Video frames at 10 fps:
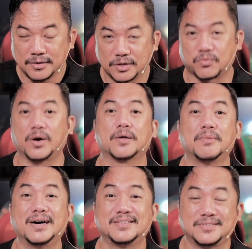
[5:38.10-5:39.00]
the truck
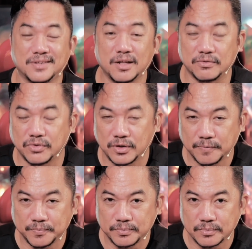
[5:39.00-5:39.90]
by itself
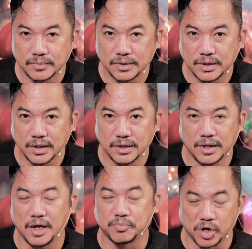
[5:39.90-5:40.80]
in
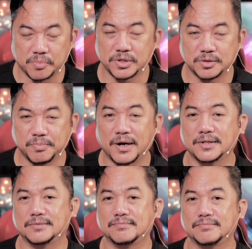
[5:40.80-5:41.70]
a proper spot.
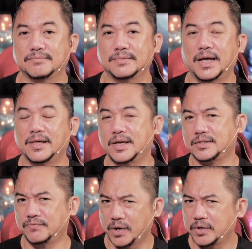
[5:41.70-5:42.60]
And that's
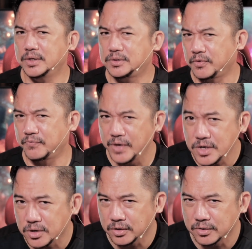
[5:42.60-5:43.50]
a very useful
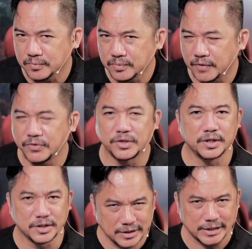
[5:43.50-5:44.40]
feature if you
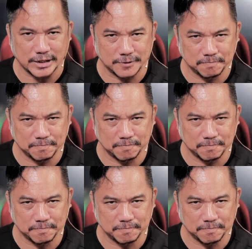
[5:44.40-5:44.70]
think you need it.